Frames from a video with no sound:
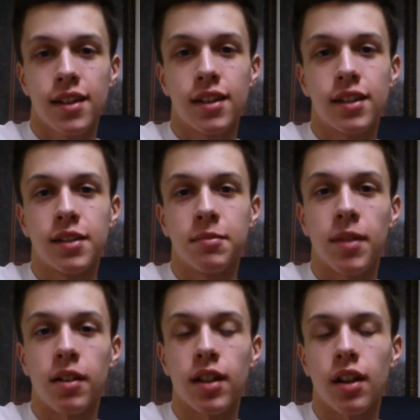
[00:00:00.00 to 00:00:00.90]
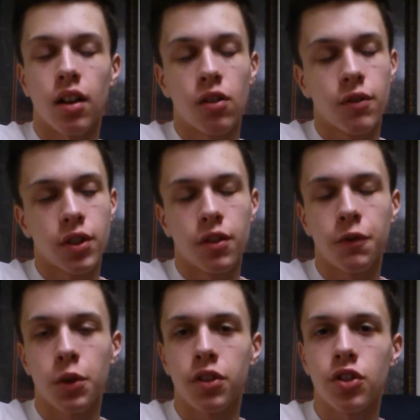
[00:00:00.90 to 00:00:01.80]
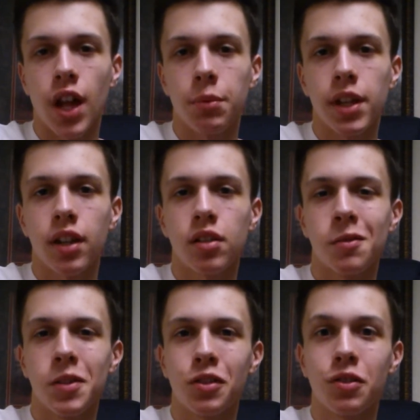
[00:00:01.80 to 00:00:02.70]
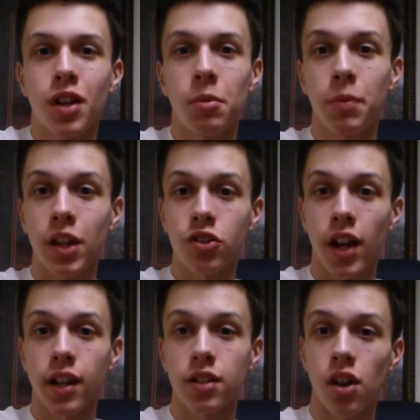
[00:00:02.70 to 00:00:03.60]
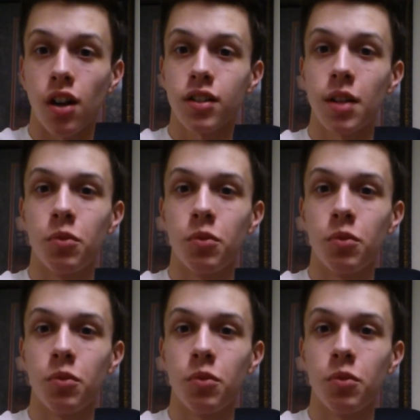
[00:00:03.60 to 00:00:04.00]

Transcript: Over the 4th of July weekend, hoping to do a couple patriotic songs.